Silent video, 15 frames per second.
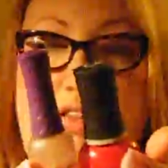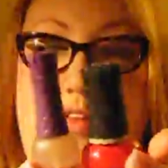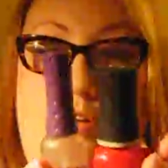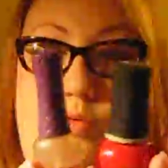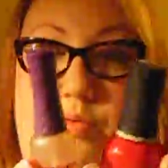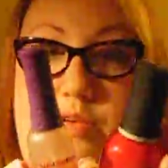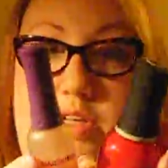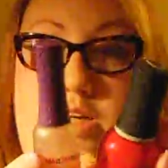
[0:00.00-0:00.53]

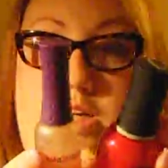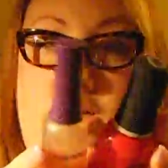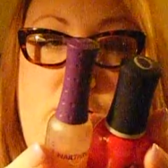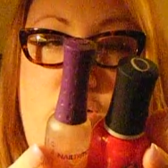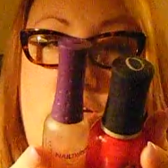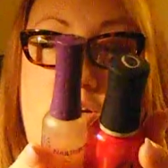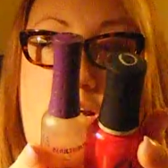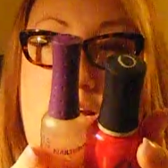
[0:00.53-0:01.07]
They're really
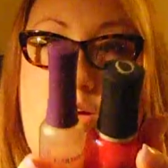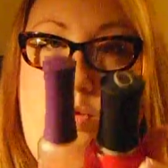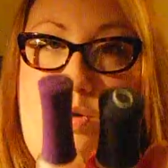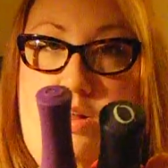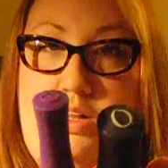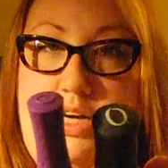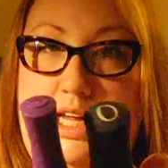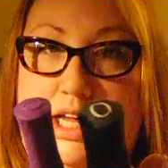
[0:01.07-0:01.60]
good, high
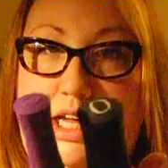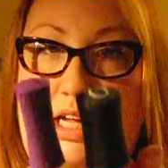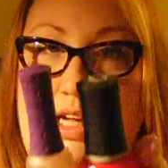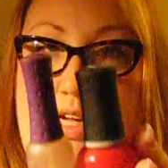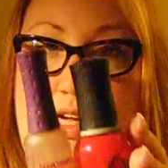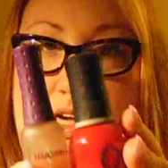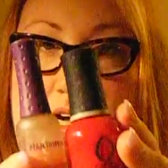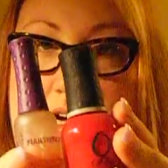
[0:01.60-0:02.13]

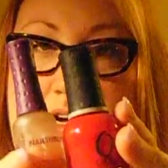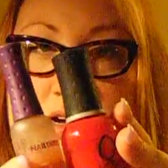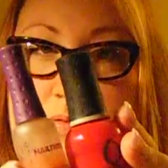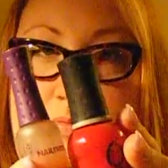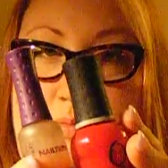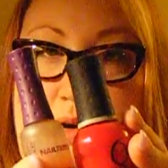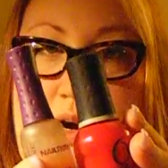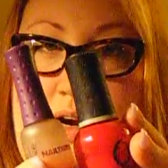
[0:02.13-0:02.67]
quality
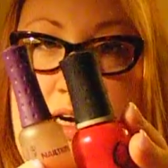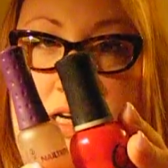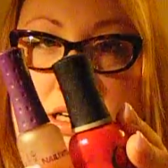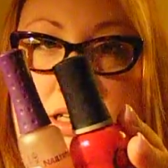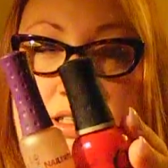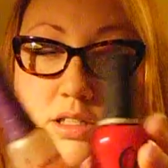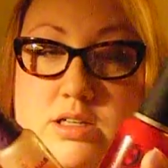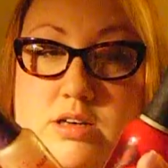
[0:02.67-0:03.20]

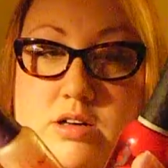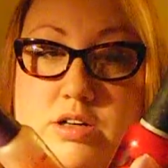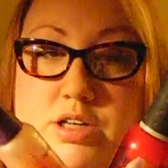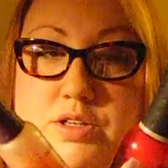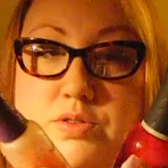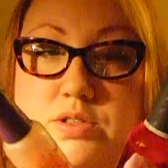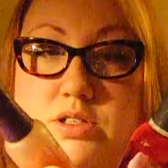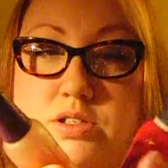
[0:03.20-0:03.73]
products that are
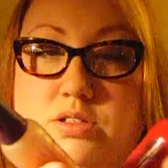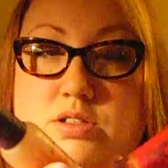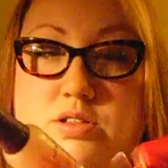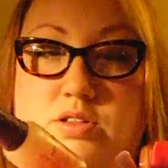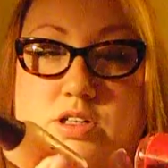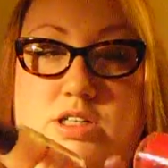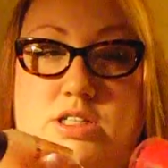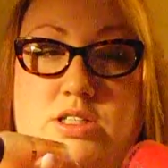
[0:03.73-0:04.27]
used in
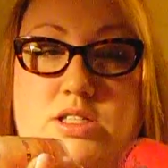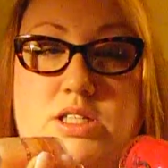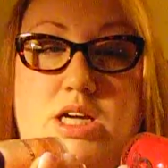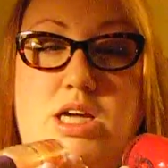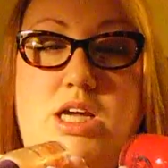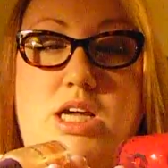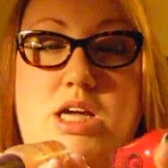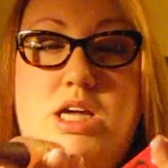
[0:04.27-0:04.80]
salons.
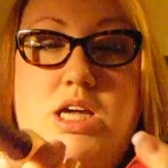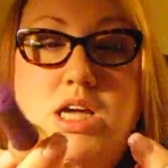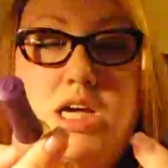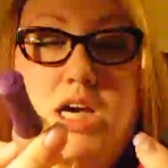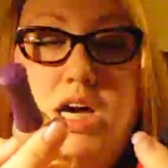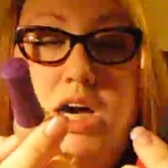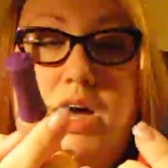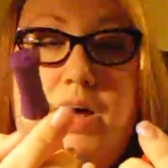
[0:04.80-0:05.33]

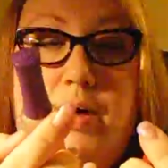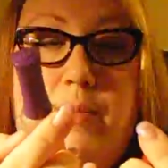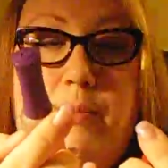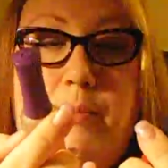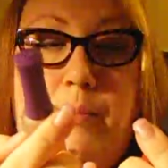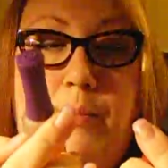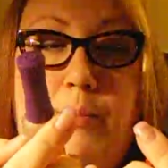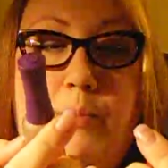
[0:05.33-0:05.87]

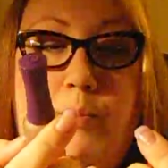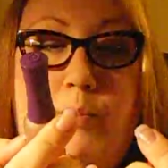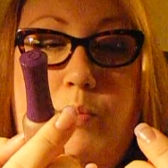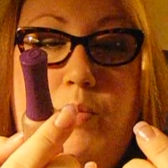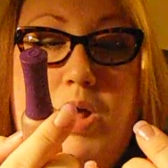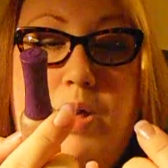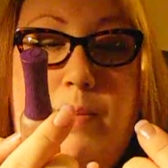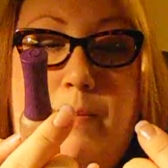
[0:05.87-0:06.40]

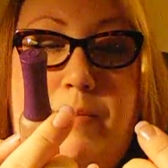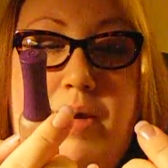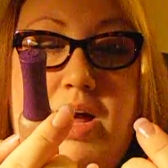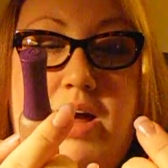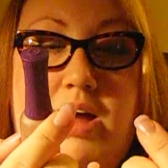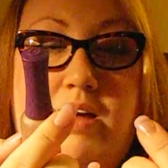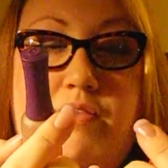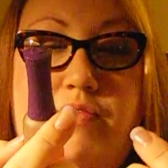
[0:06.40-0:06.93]

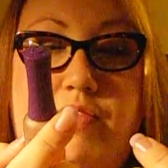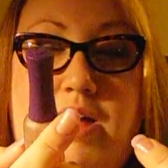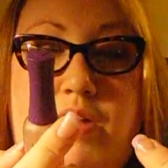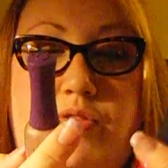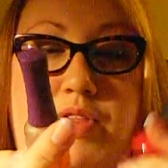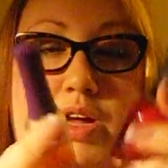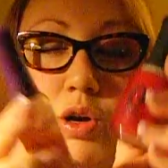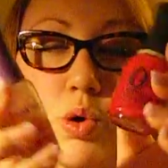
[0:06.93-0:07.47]
But I
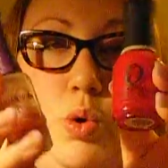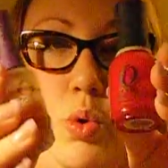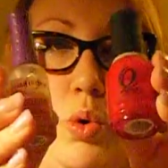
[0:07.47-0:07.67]
found that